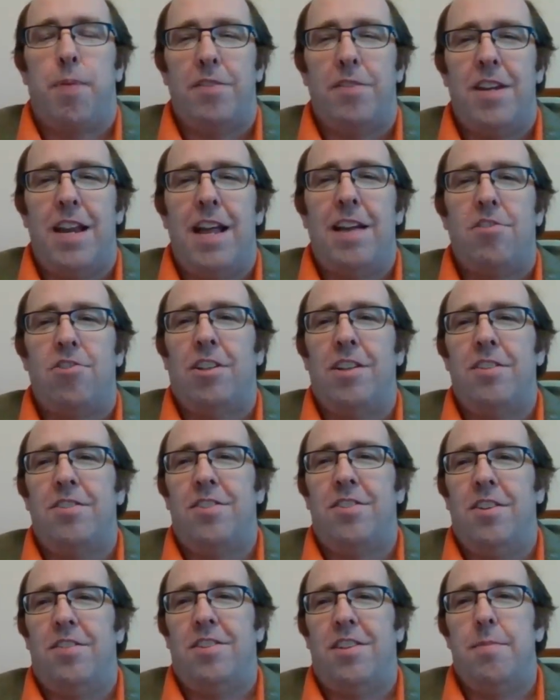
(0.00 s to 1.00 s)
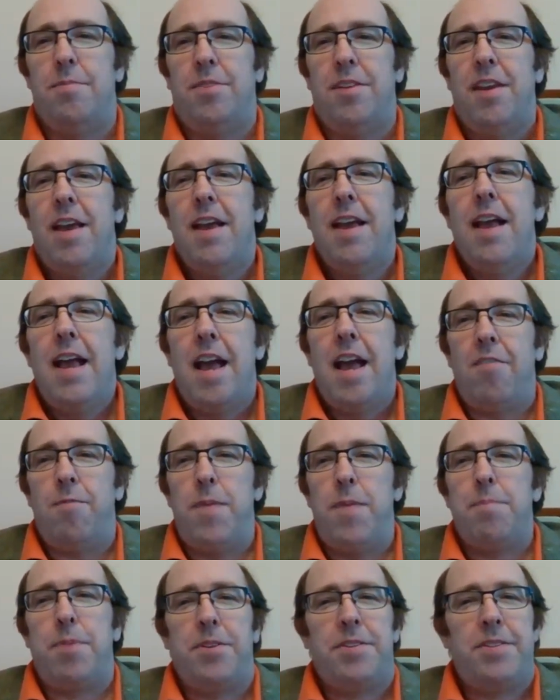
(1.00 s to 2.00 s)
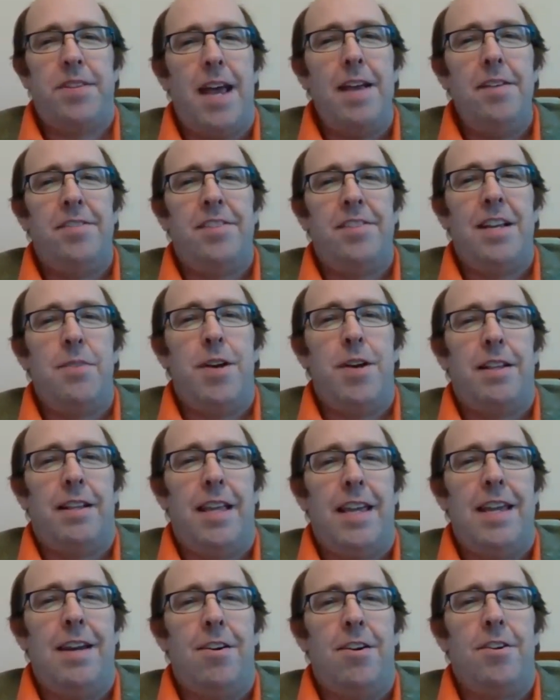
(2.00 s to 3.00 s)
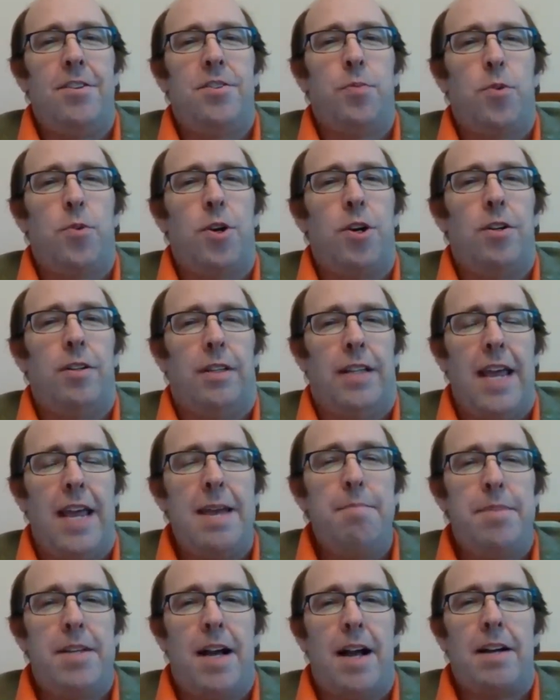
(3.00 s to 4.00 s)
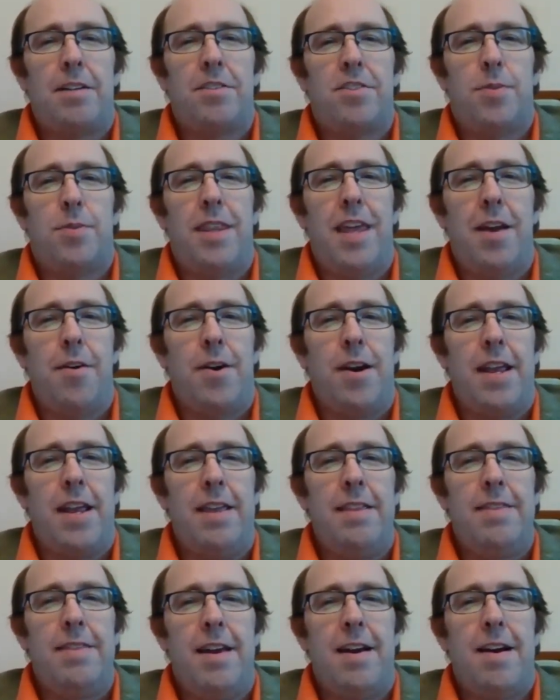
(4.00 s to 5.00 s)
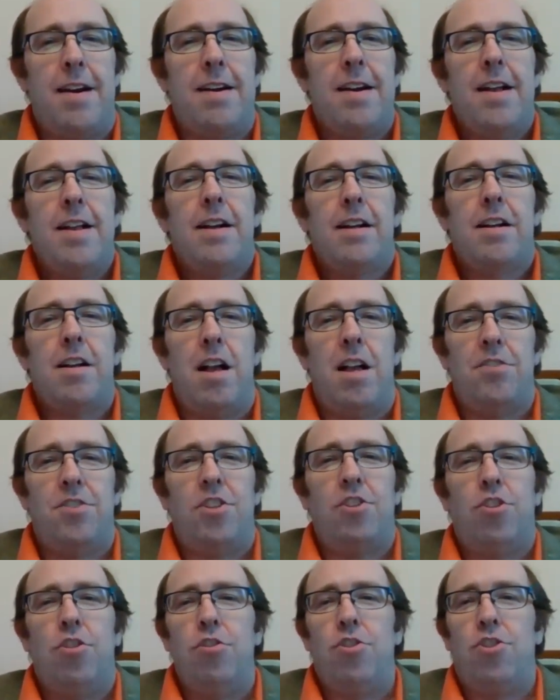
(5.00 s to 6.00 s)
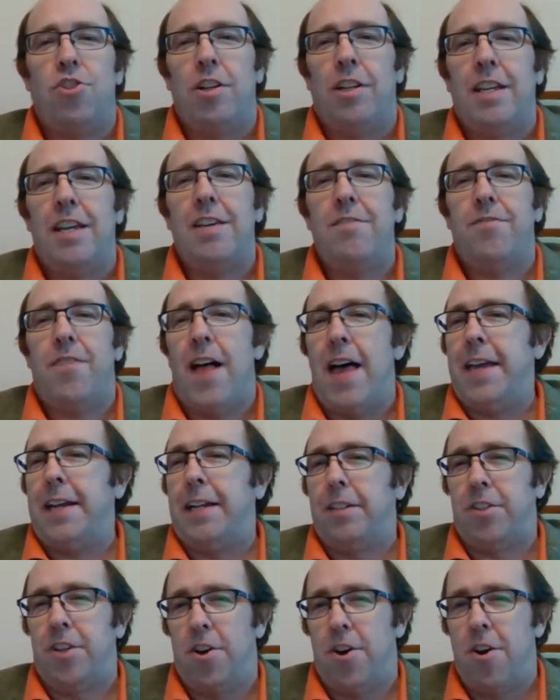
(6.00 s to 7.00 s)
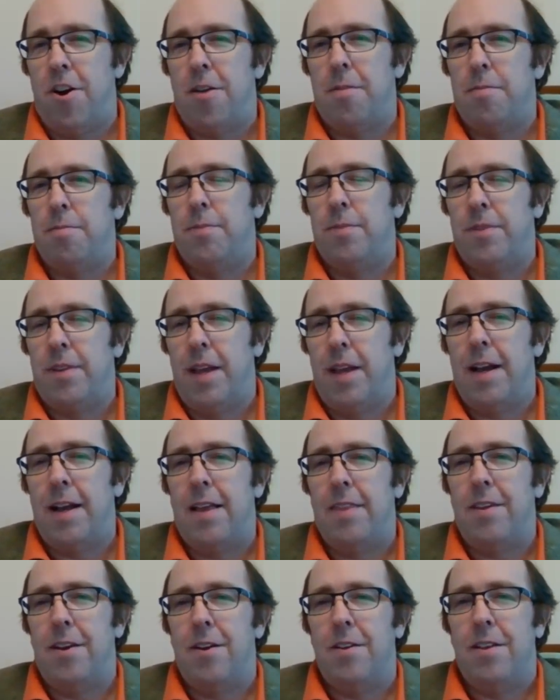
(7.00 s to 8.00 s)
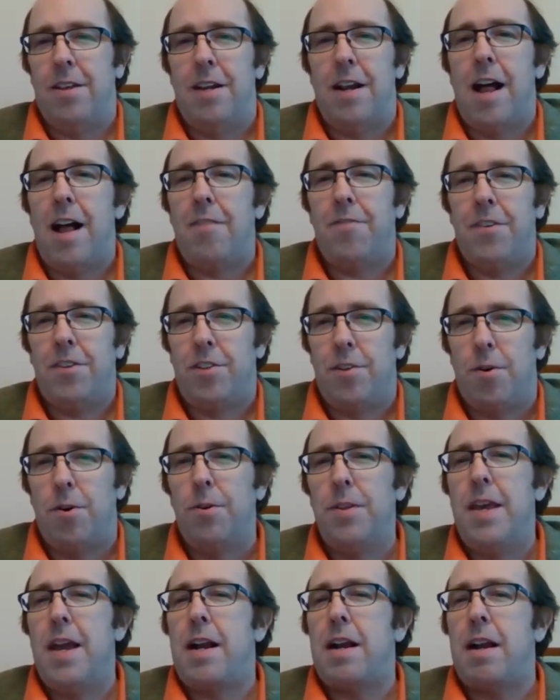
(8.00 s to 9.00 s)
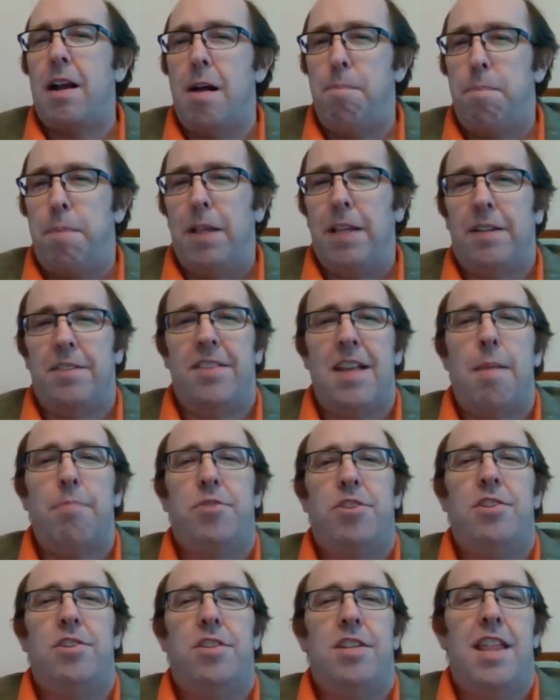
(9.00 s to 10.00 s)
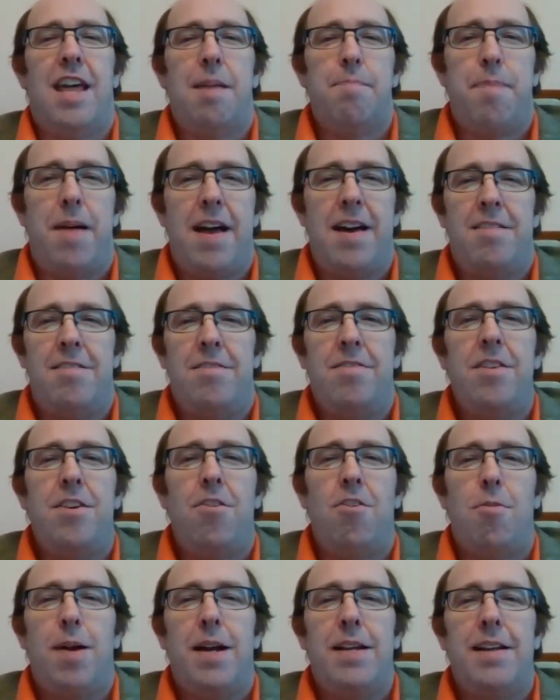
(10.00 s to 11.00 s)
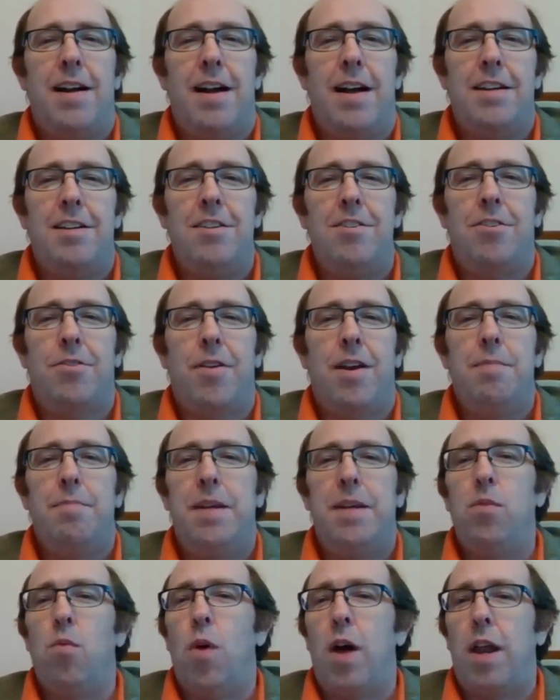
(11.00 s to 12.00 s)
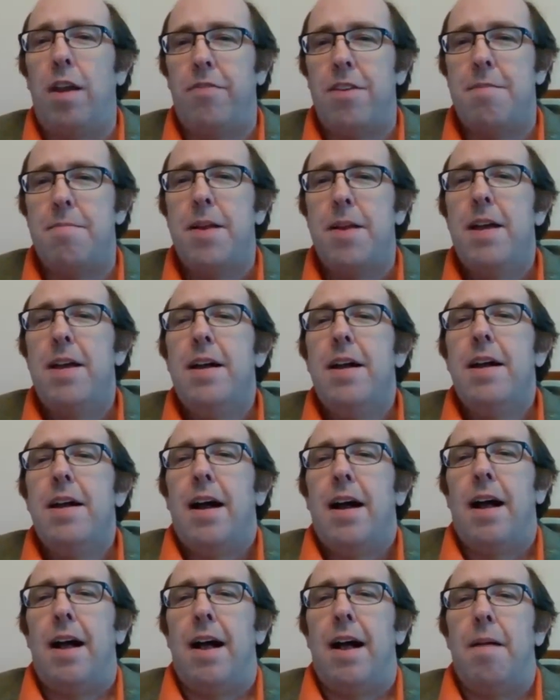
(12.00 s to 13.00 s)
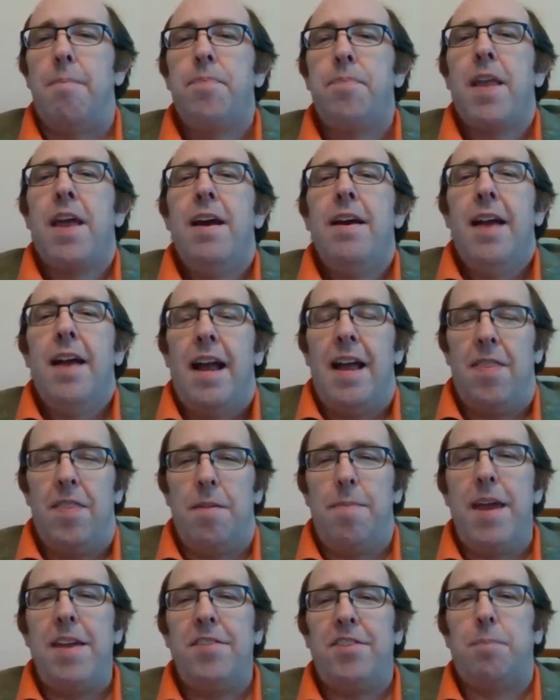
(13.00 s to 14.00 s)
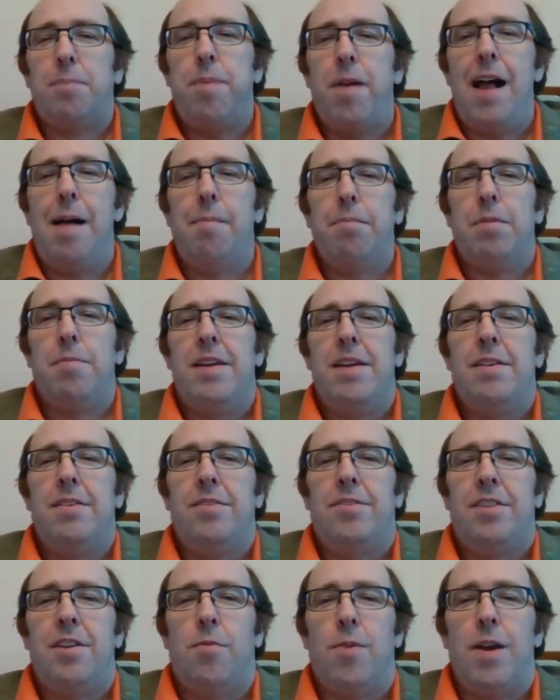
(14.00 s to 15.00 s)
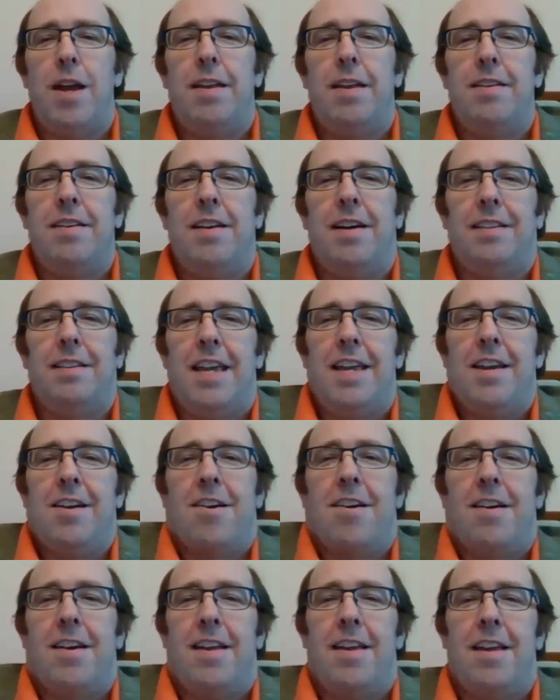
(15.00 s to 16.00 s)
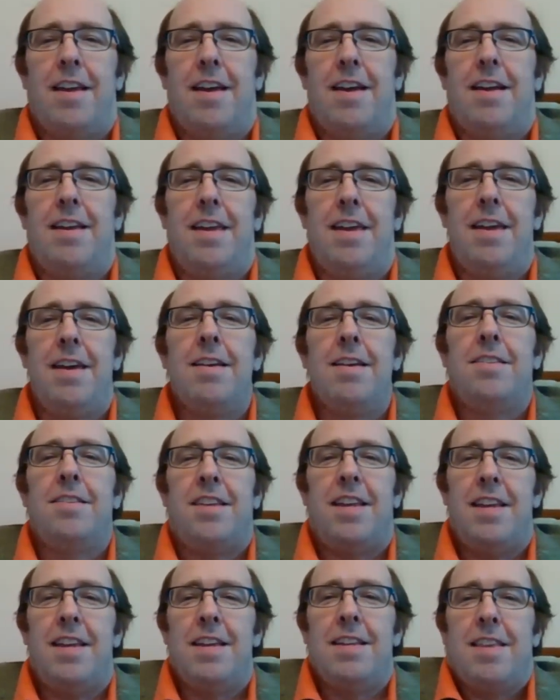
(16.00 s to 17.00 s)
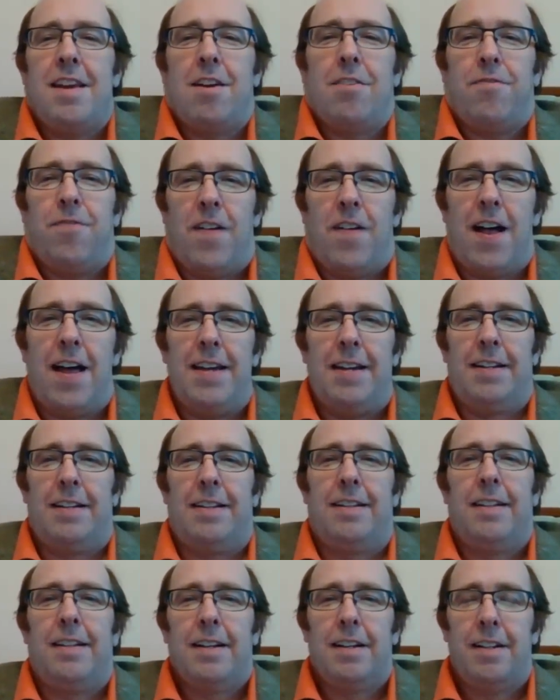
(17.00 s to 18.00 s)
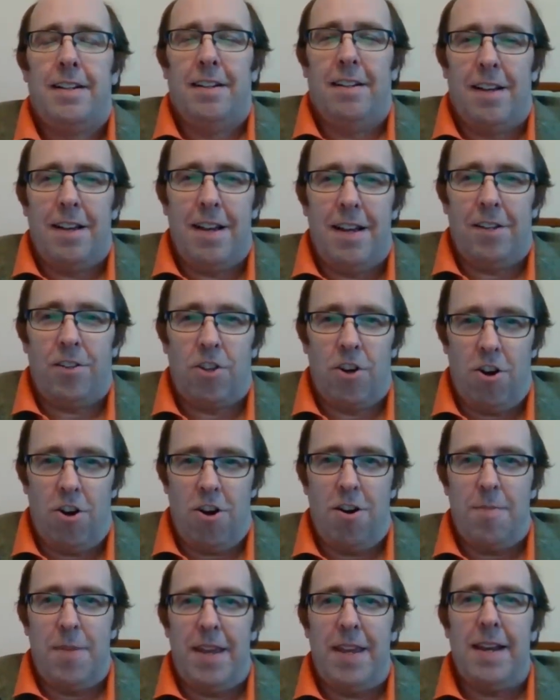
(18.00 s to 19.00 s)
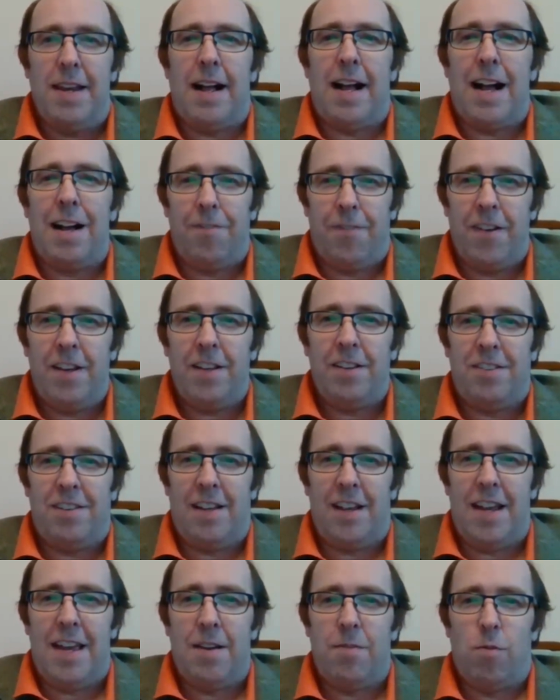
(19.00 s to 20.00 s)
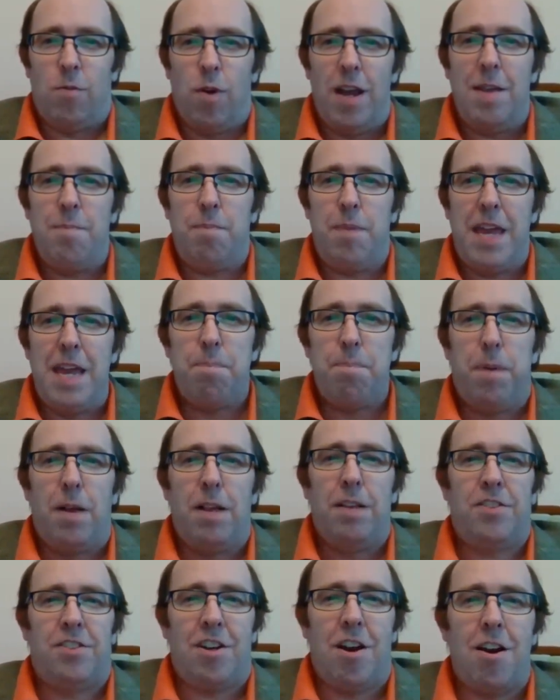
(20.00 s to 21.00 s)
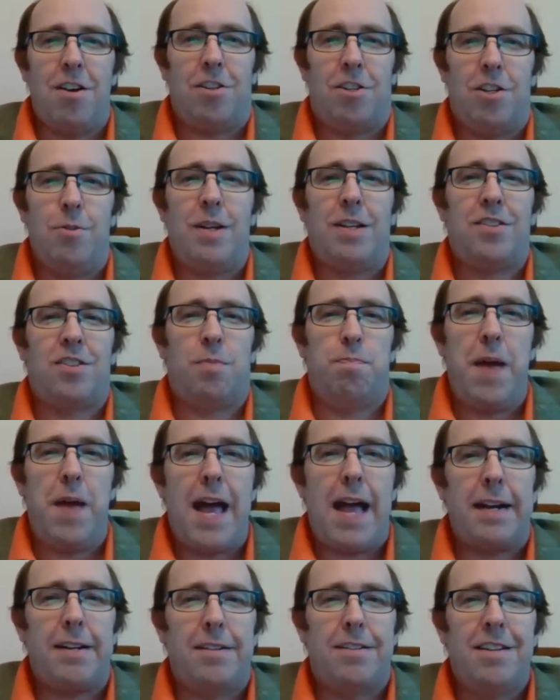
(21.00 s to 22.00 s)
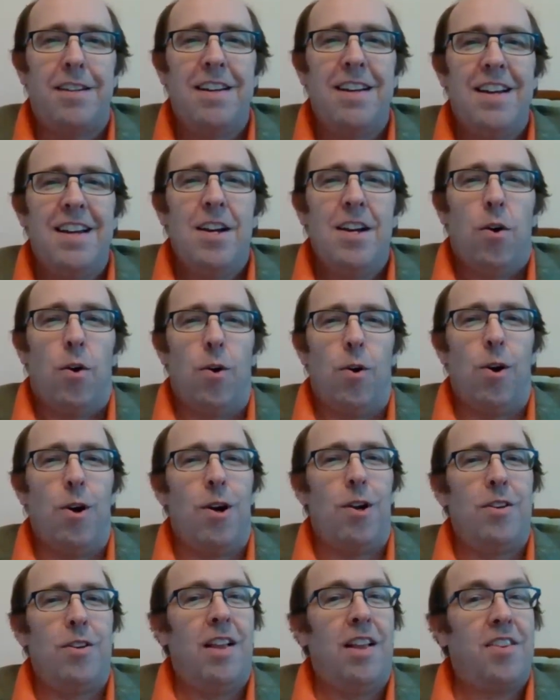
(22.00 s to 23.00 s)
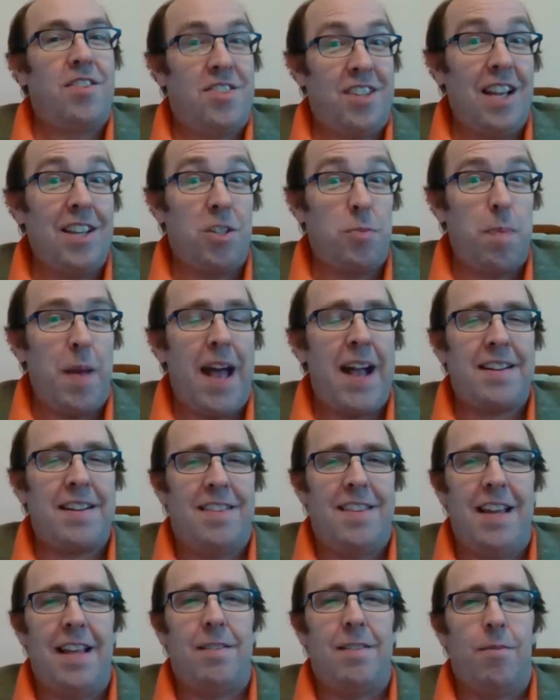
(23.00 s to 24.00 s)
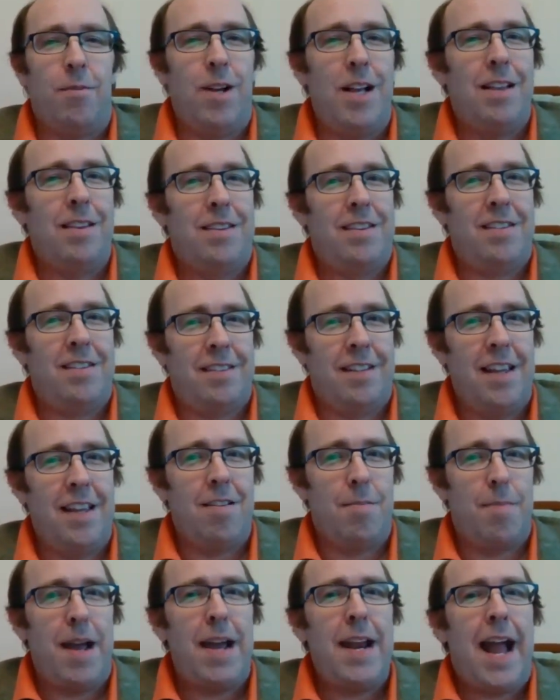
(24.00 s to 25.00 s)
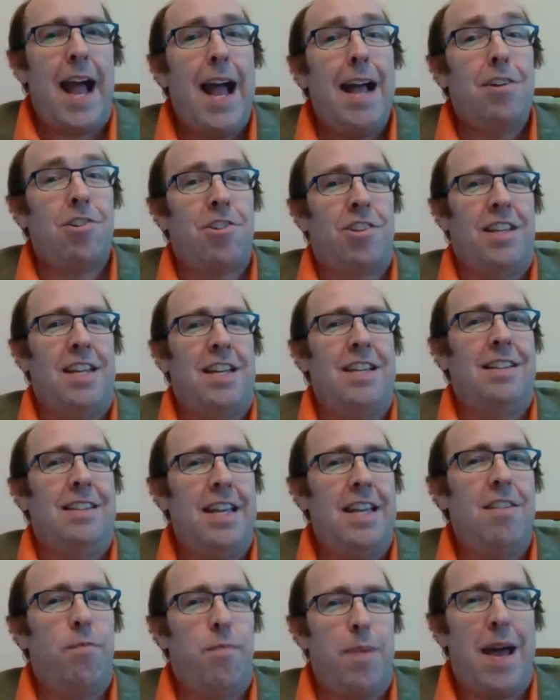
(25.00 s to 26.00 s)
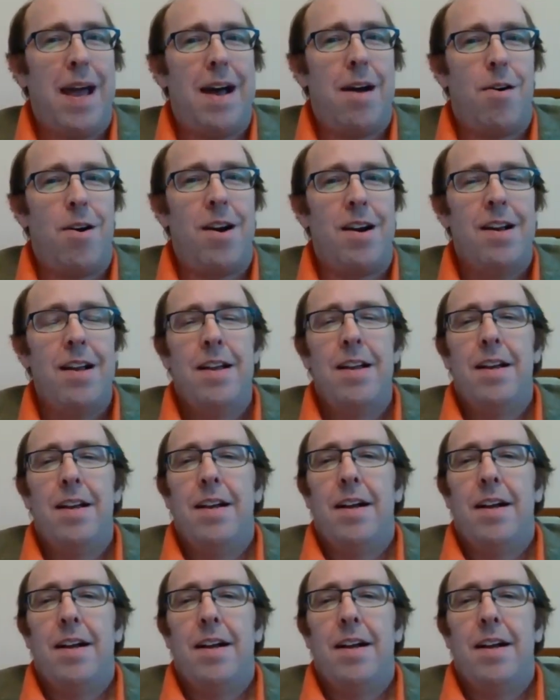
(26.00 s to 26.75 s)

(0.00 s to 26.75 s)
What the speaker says: presidentialist systems, have been precisely when leaders were lame ducks, when they were in their constitutionally final term in office. There are only a couple exceptions to that pattern, the Euromaidan in Ukraine being one of them. And the basic problem is that when a leader is in their final term in office, and when people start to expect or suspect that, well, this leader might actually leave power,